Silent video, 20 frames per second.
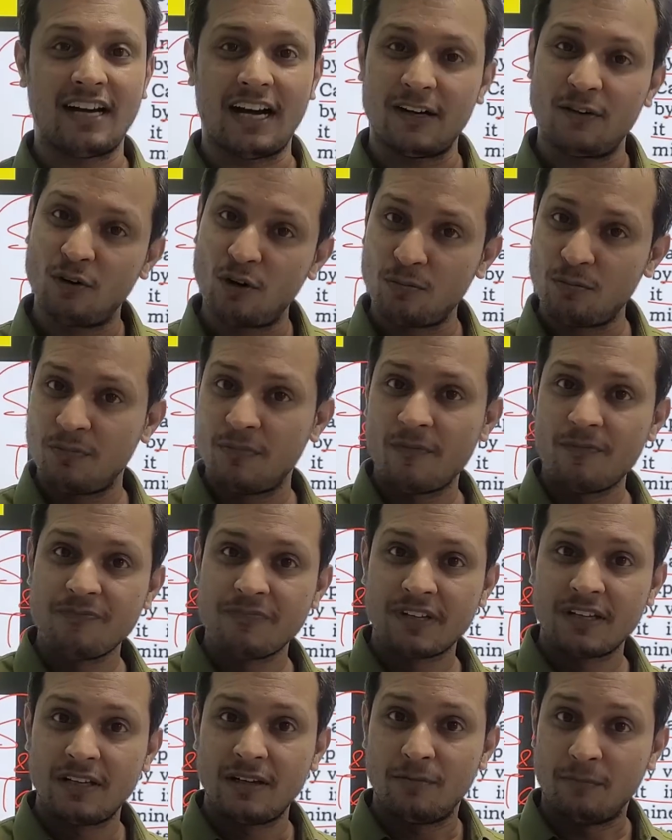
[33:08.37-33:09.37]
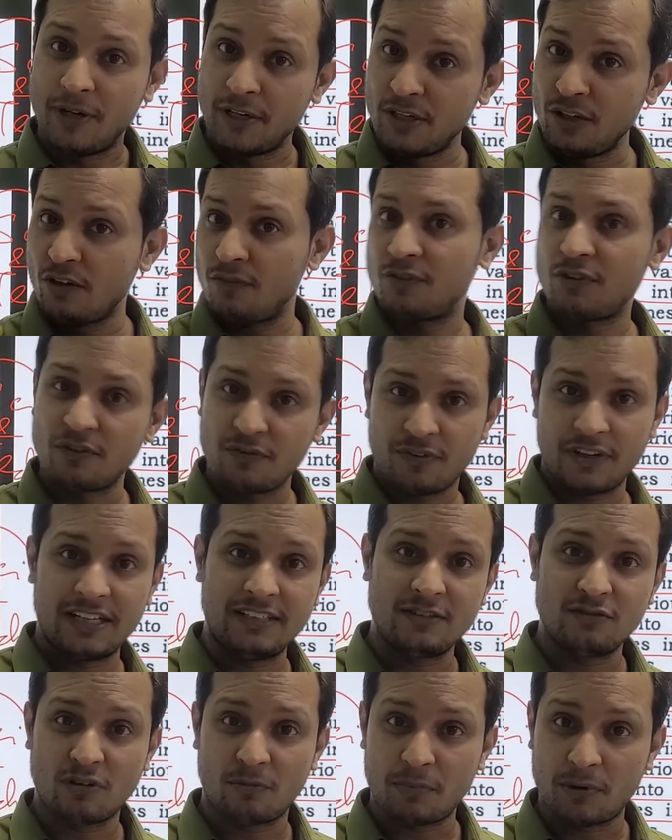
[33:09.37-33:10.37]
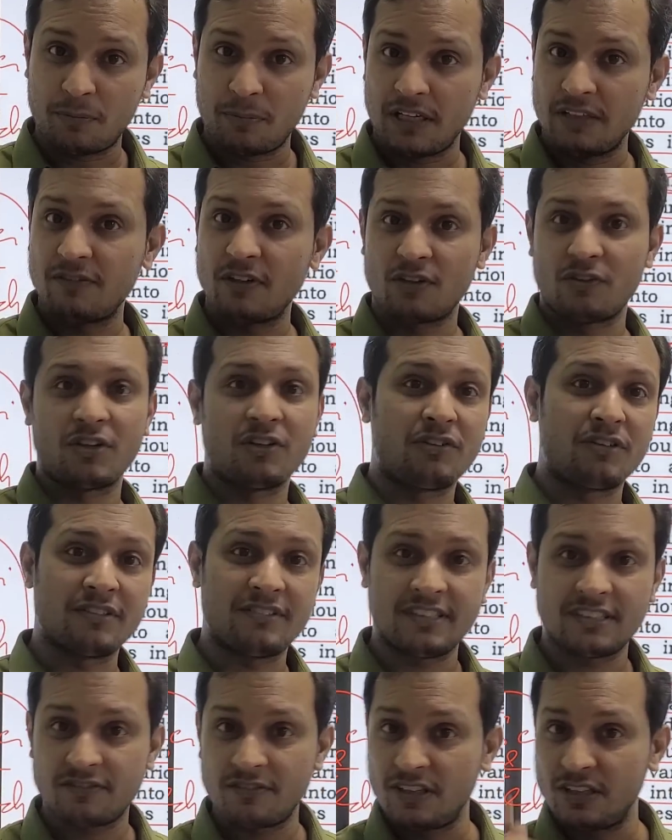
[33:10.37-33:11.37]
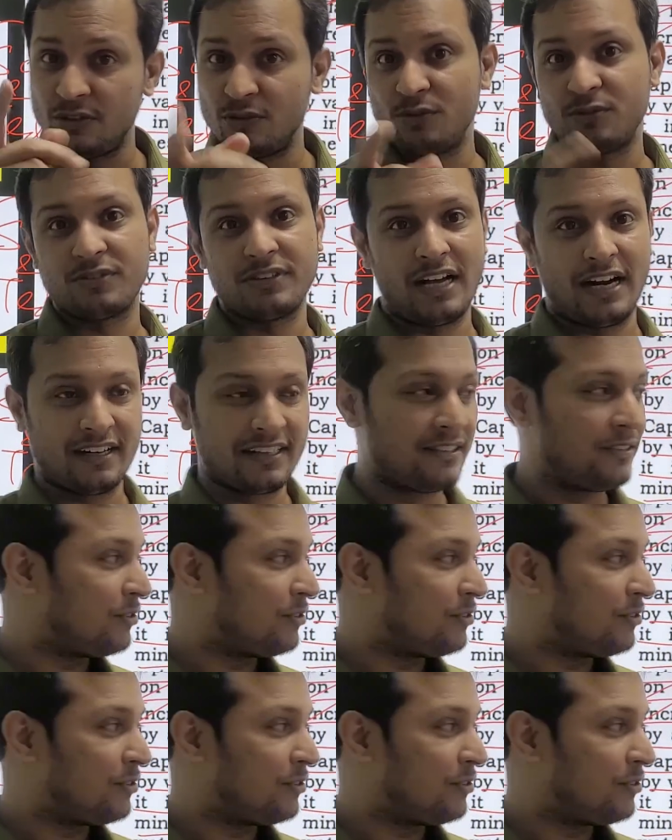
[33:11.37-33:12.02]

I hope many of your friends who are preparing for 2026 will use that.